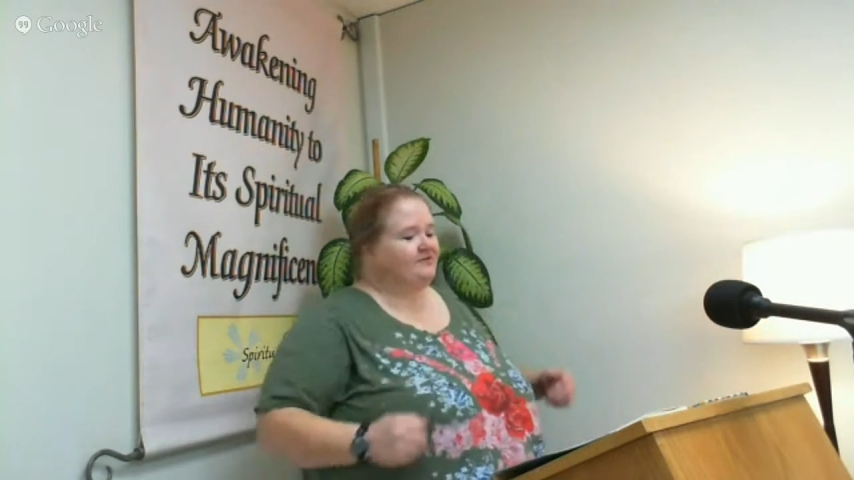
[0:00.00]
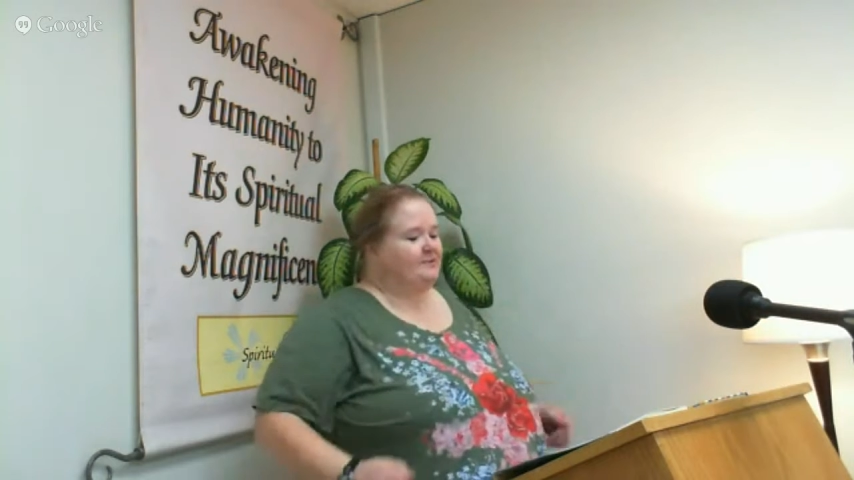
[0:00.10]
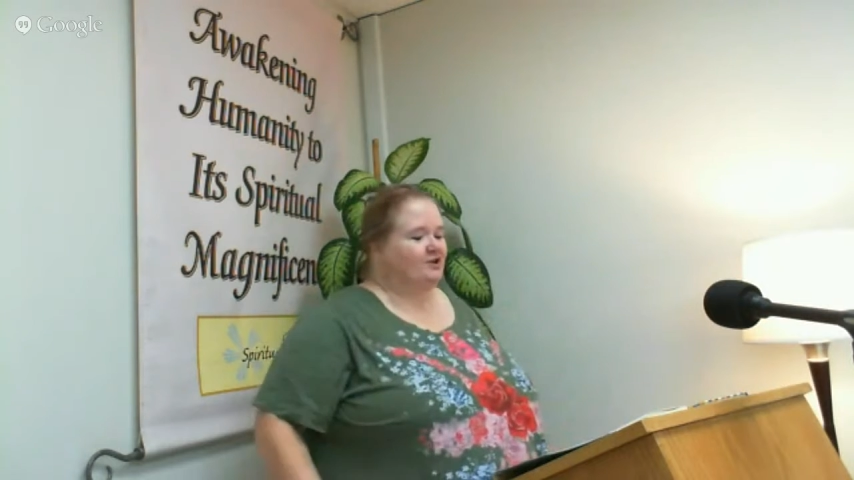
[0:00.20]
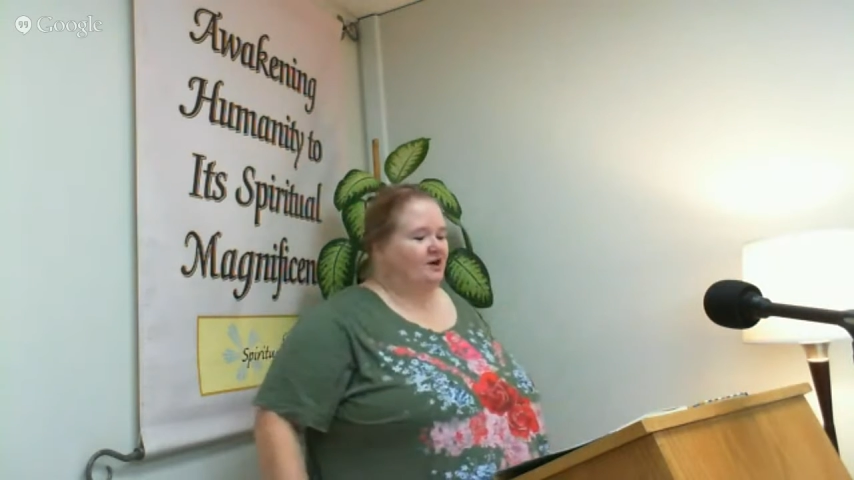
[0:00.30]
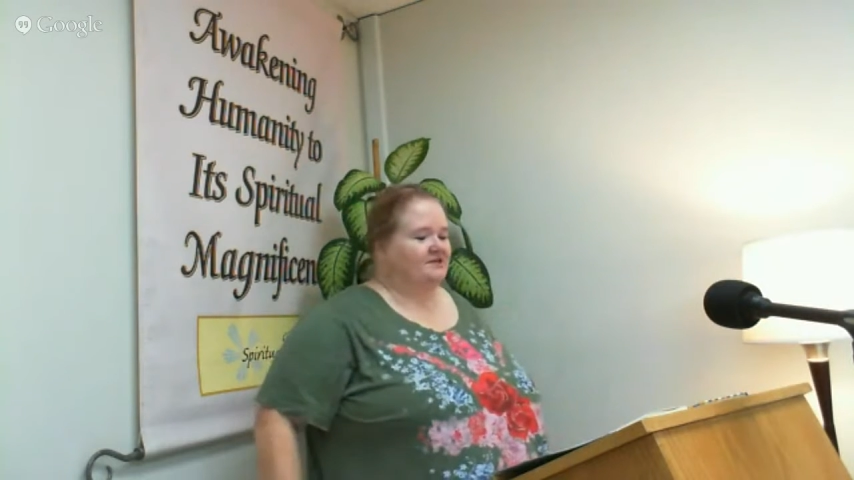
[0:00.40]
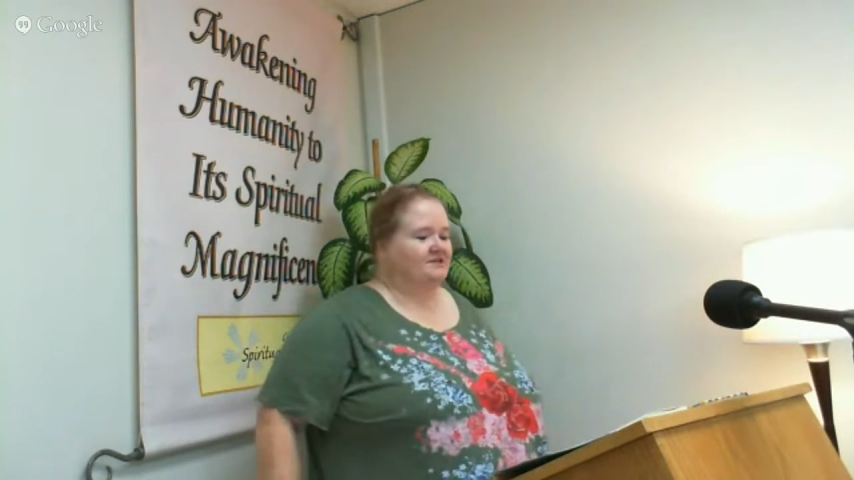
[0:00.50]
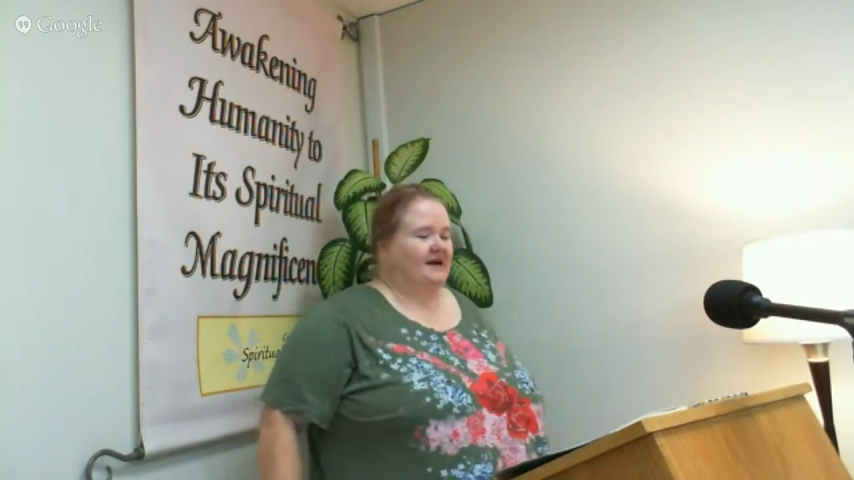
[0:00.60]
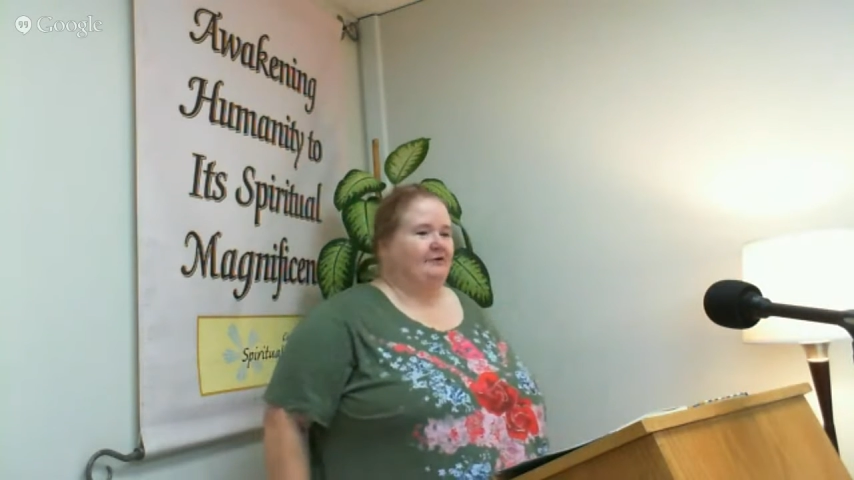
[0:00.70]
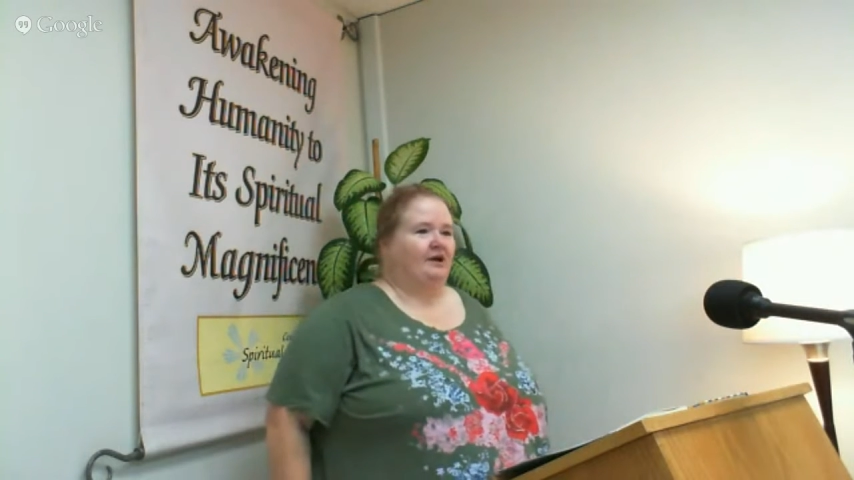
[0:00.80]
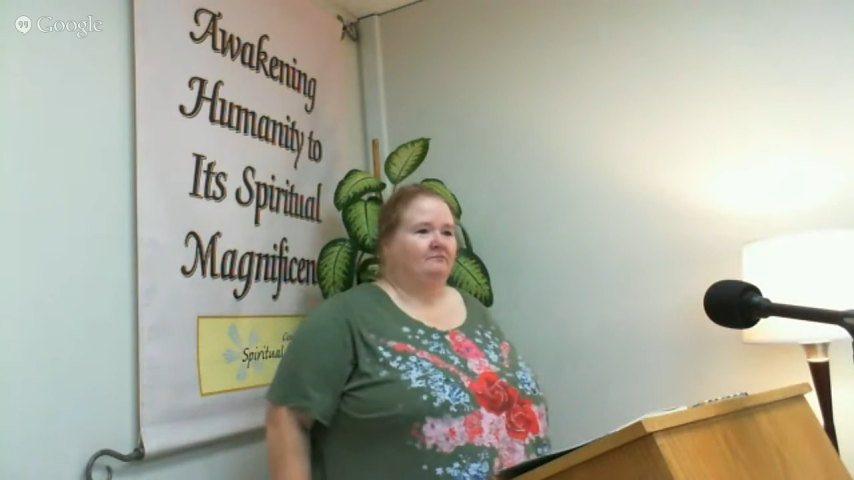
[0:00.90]
from a dog's
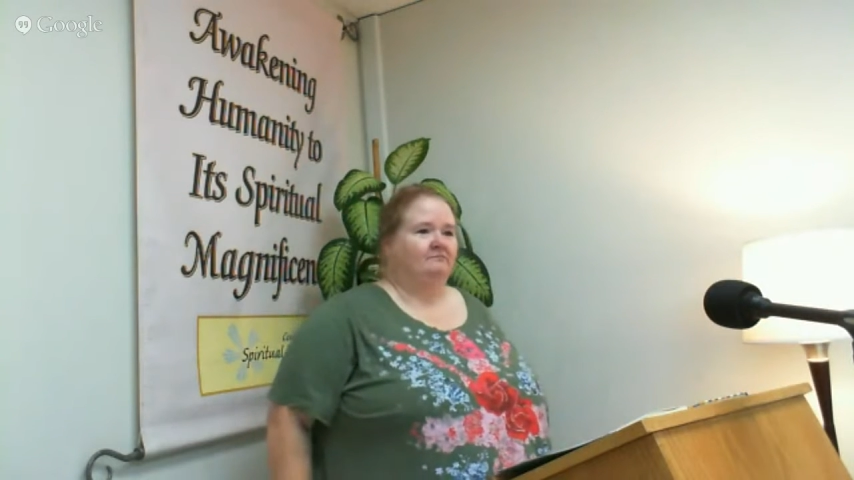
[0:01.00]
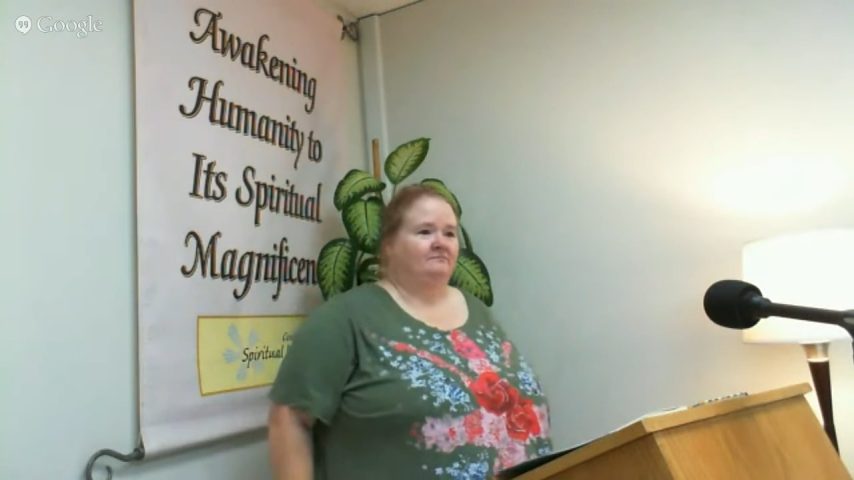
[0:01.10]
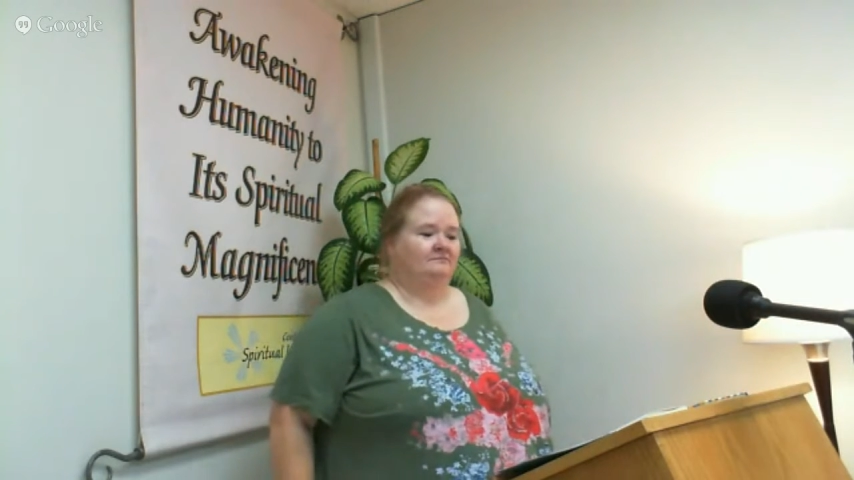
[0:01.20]
diary.